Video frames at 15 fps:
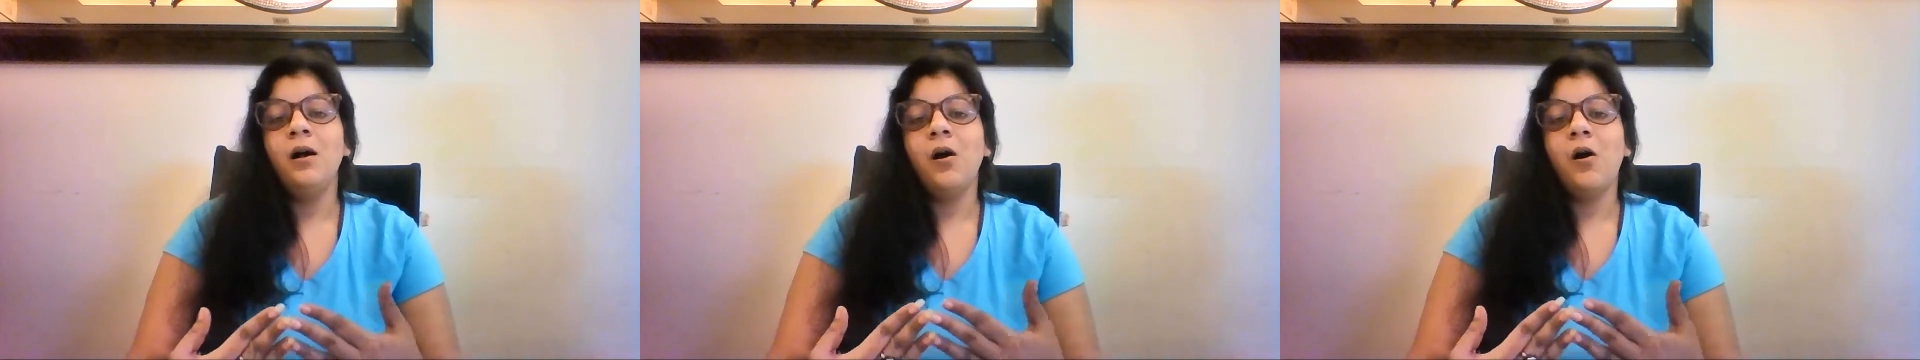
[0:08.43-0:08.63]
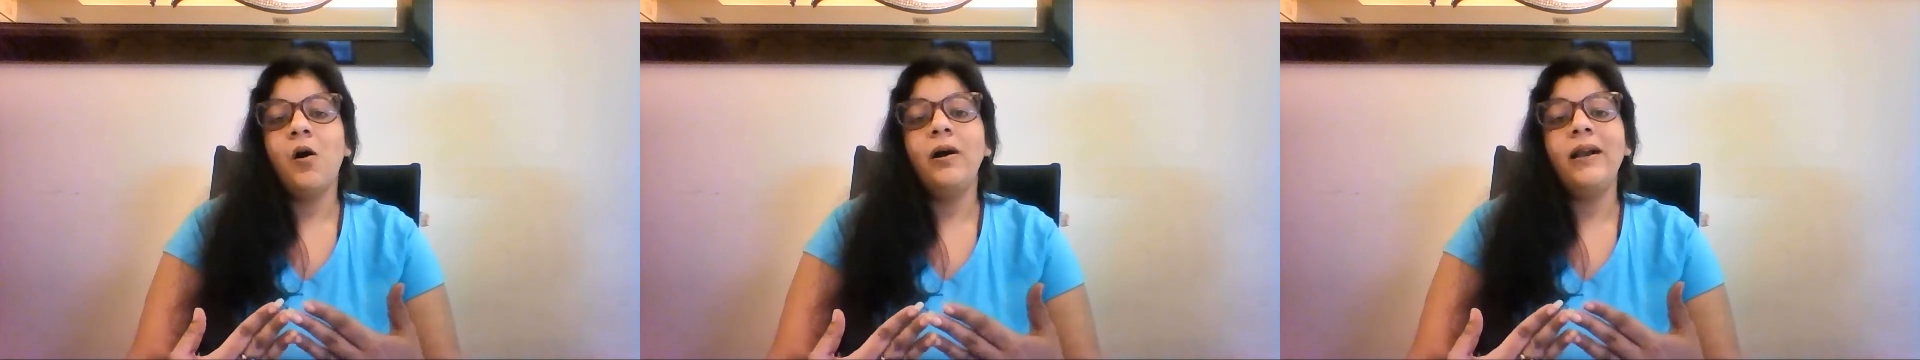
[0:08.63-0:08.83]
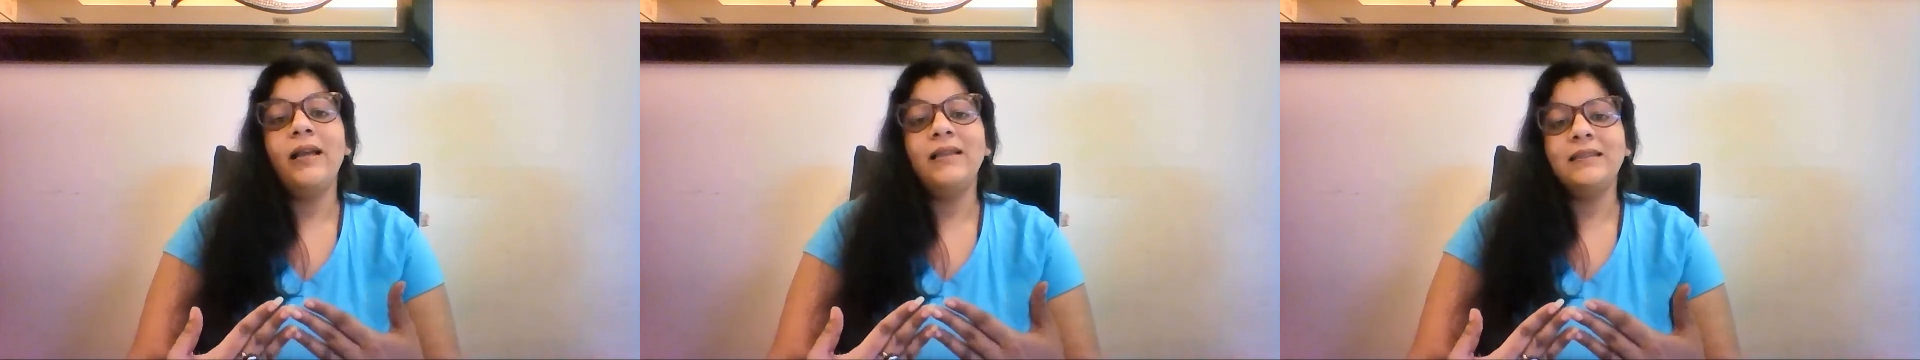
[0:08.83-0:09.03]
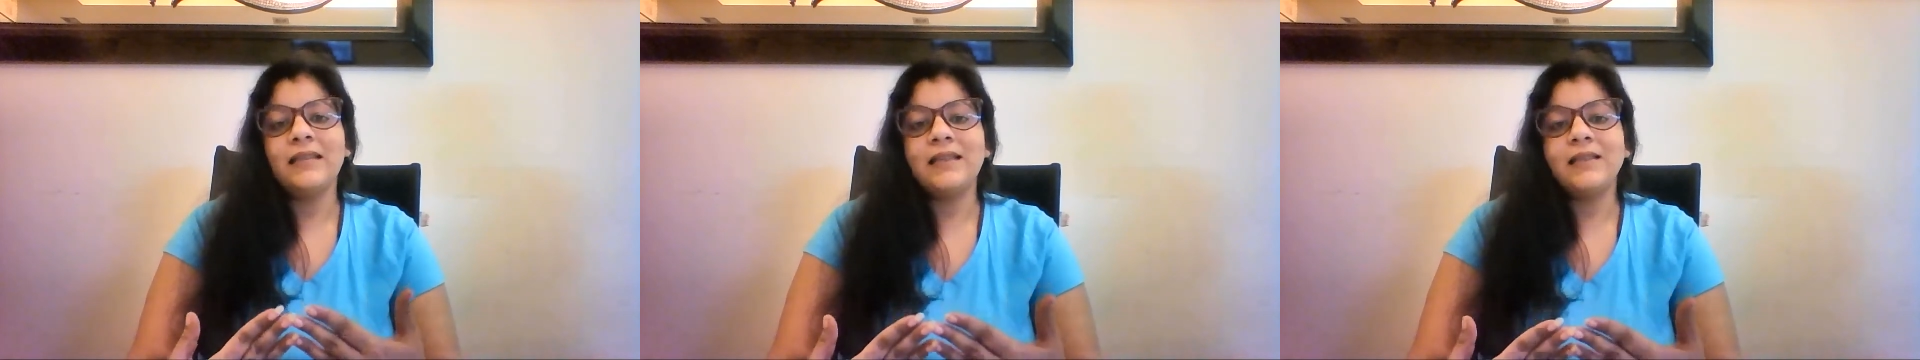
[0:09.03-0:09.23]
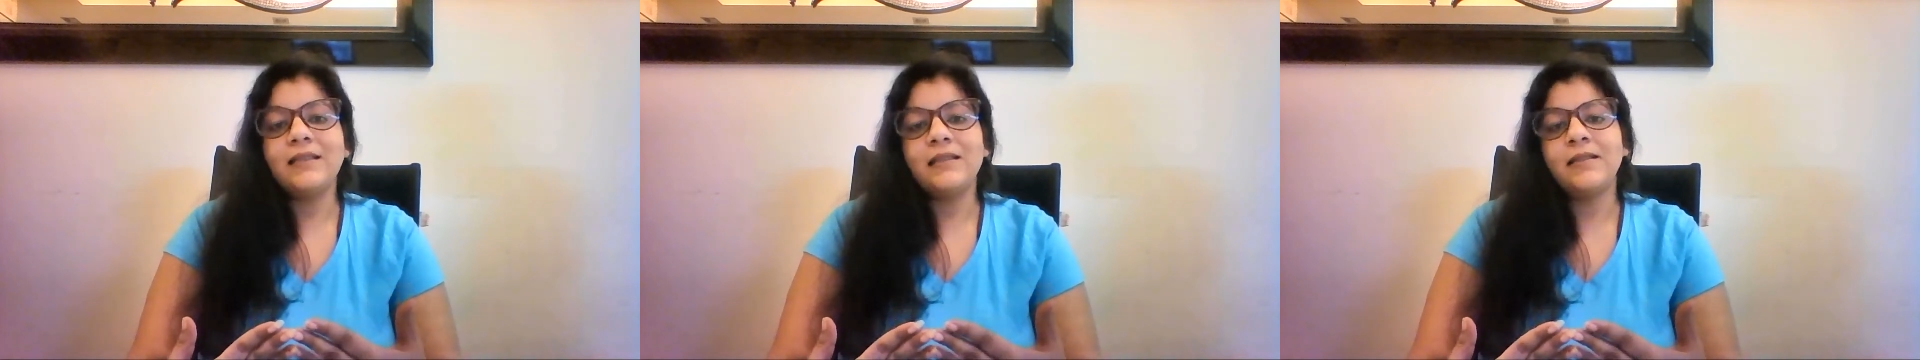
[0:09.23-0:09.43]
on
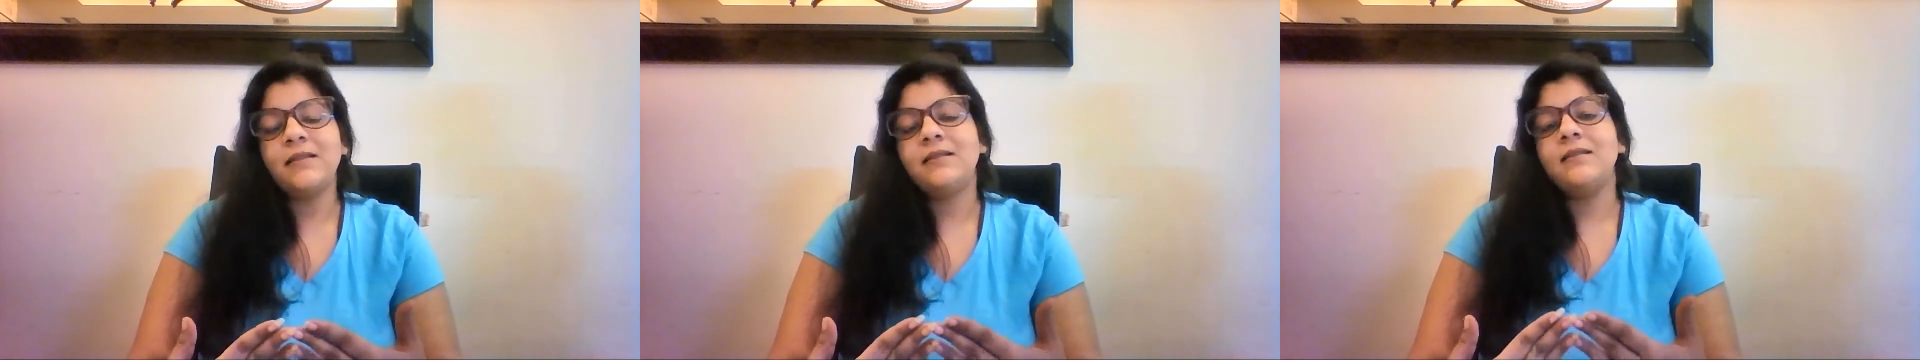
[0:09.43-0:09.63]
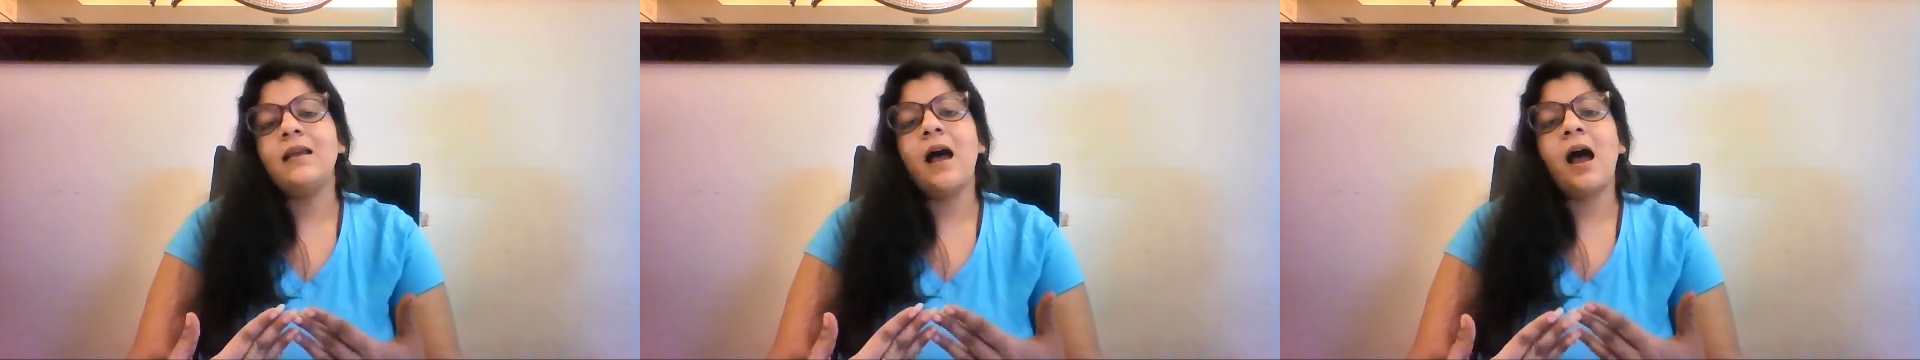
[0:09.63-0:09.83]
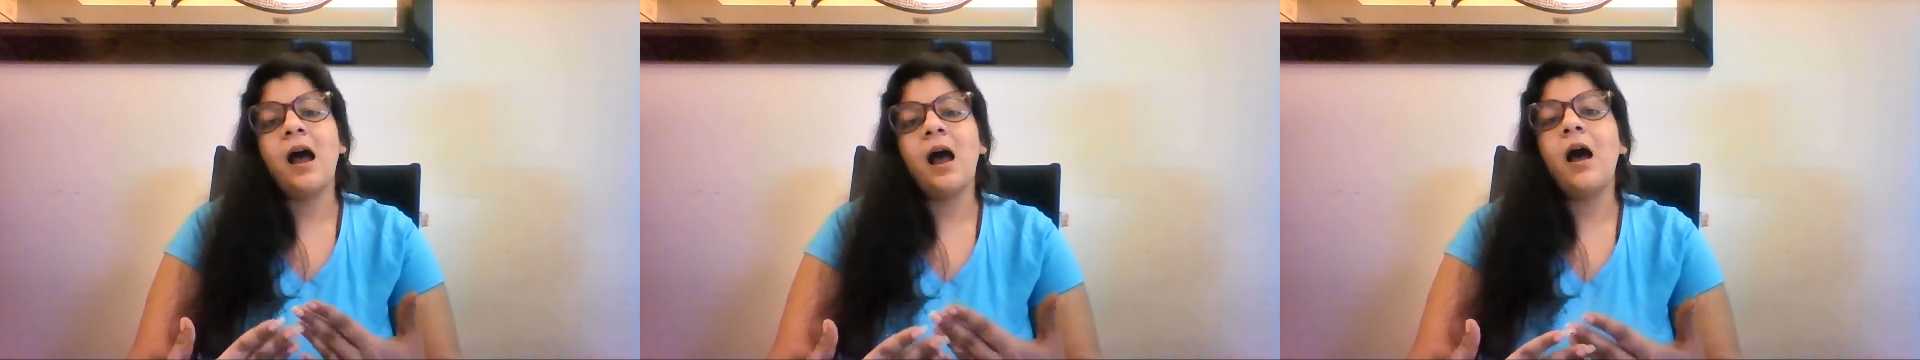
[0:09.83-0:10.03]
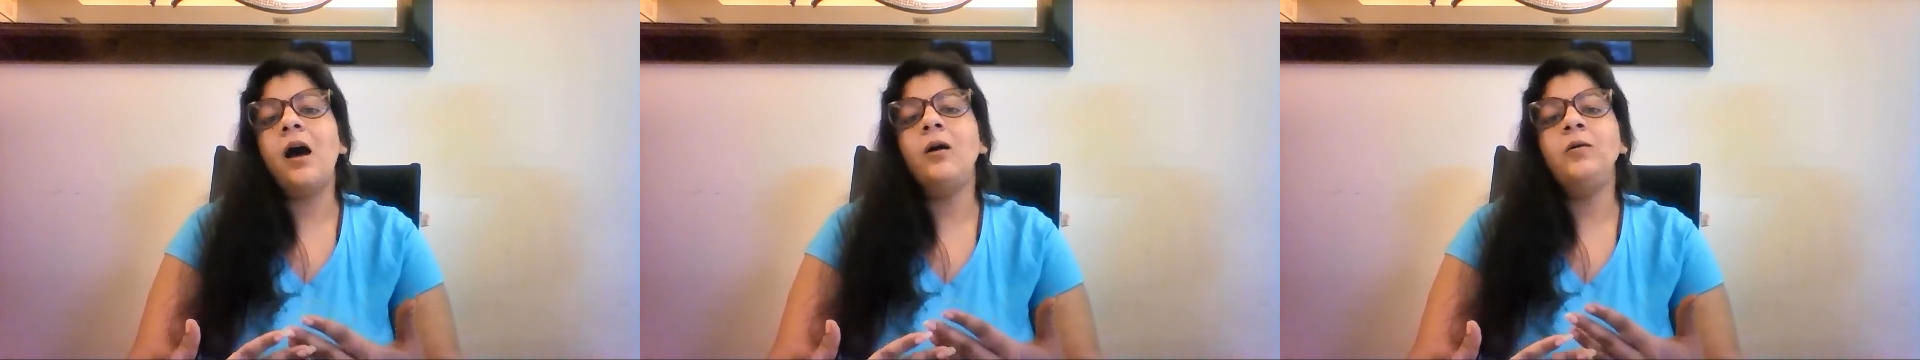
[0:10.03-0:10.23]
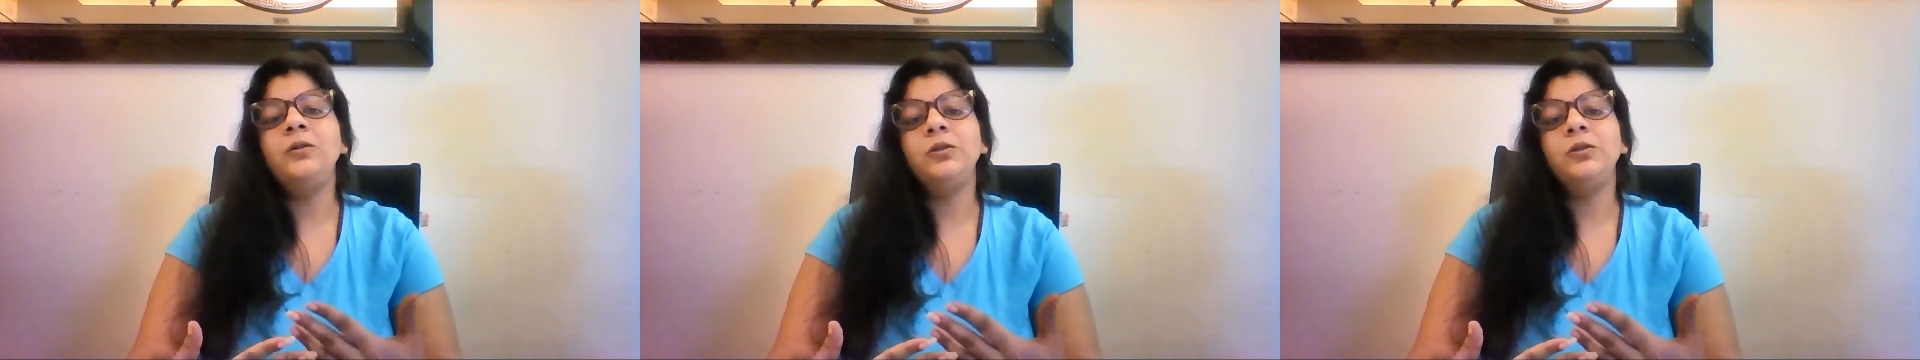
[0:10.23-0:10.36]
ancestors, how